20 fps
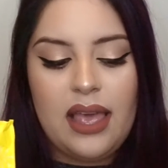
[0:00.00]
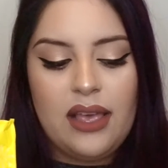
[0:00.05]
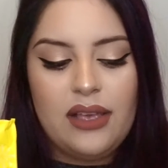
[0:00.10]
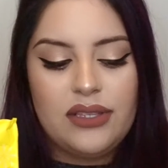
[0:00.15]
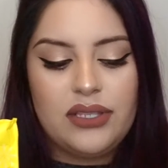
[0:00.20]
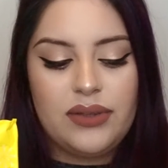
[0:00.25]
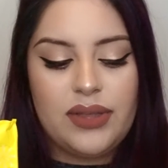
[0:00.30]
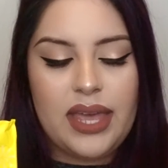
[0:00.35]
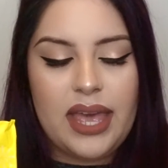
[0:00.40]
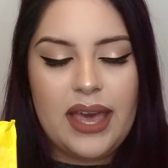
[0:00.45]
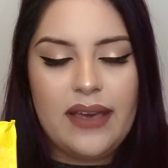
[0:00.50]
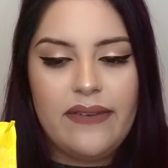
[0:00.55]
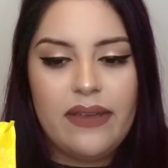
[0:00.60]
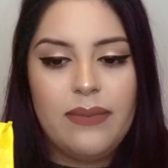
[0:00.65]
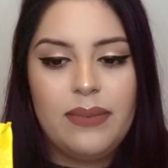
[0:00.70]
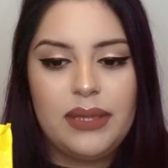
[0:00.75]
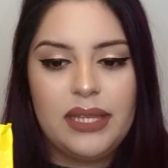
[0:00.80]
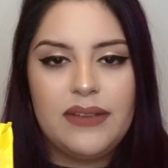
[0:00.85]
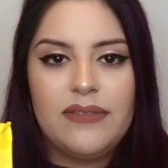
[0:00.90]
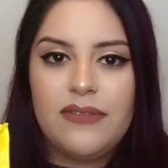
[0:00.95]
So they have, I
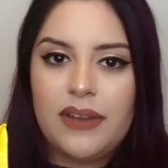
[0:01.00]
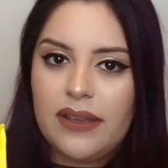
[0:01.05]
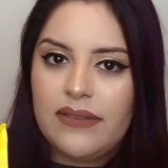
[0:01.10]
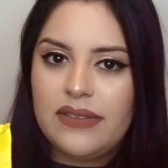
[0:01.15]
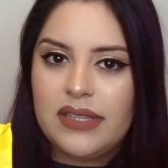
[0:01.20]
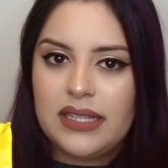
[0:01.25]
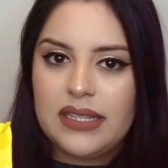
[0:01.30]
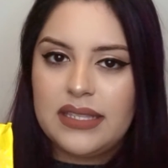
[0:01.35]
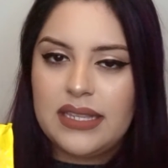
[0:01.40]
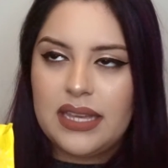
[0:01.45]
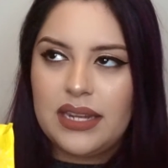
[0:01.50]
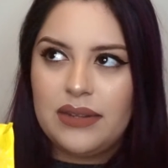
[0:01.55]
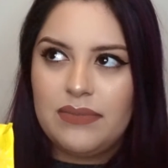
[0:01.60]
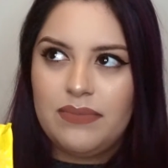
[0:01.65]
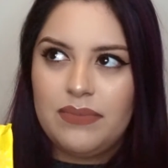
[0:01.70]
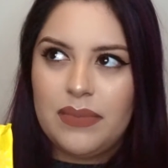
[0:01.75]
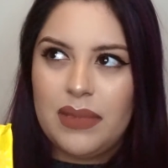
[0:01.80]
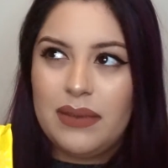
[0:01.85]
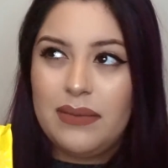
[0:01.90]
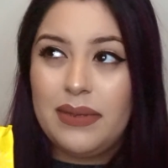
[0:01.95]
believe, 5 scents.
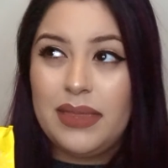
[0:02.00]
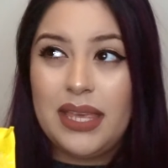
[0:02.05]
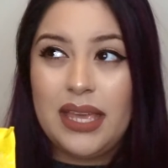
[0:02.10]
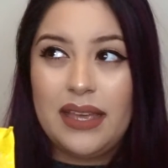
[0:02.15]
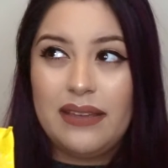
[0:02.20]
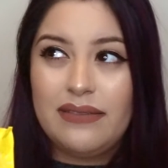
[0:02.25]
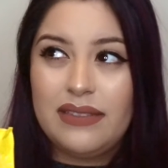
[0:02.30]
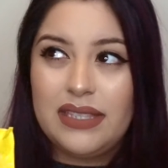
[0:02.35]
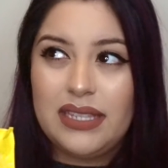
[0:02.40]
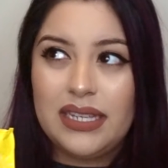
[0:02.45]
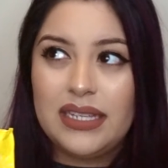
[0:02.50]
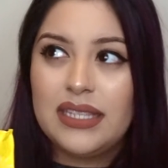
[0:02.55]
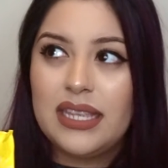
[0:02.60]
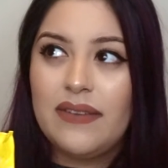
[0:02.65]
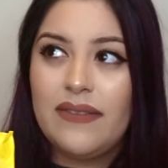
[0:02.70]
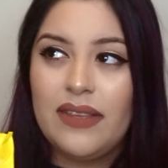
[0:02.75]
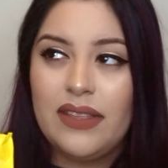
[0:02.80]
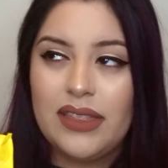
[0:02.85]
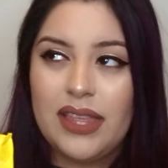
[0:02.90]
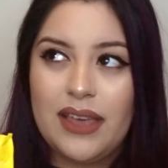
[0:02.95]
Maybe they have 6. I
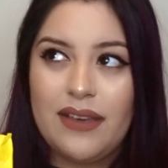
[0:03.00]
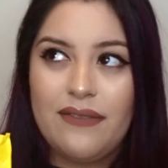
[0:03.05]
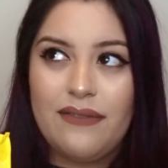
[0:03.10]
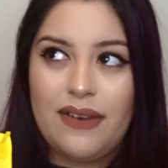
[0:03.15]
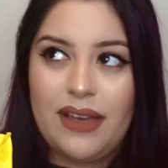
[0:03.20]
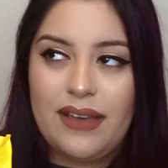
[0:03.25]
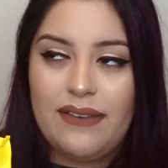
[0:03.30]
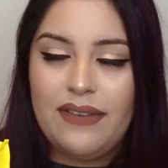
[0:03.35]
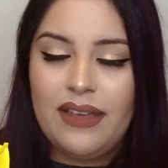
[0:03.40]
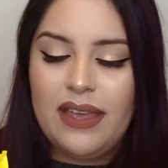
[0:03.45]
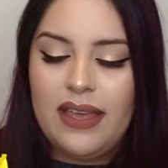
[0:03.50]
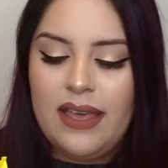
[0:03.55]
feel like they have 5.